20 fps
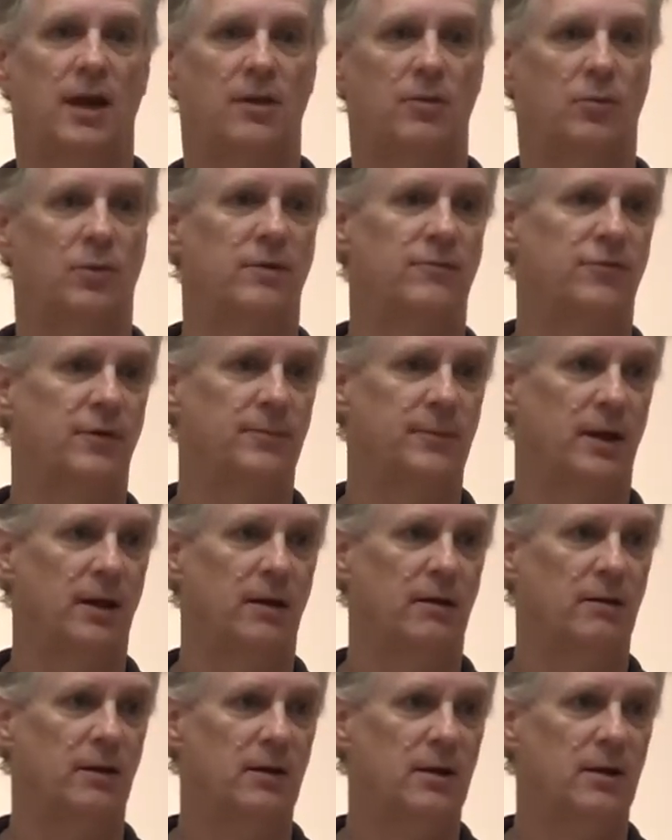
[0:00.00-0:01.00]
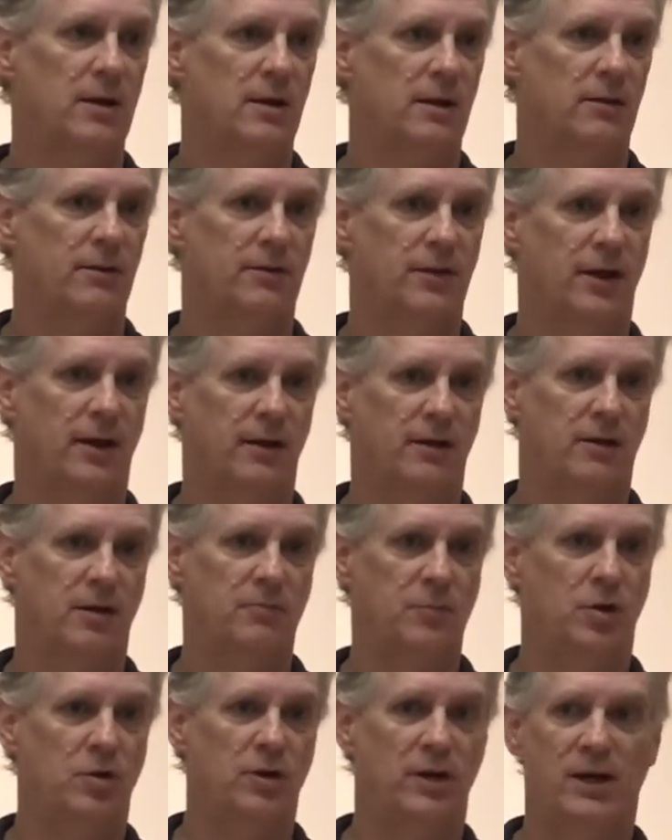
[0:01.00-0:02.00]
other one from the, the
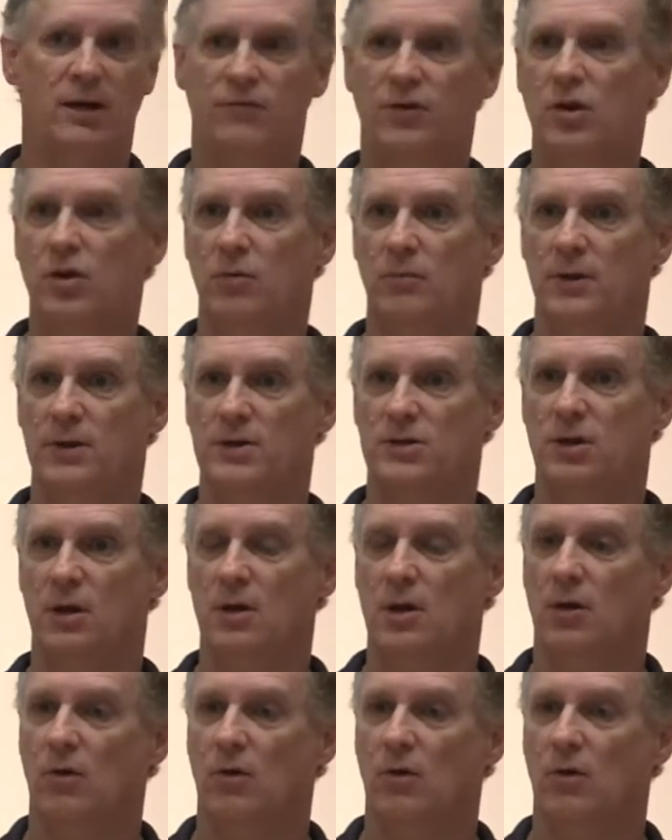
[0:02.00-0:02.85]
community of humans.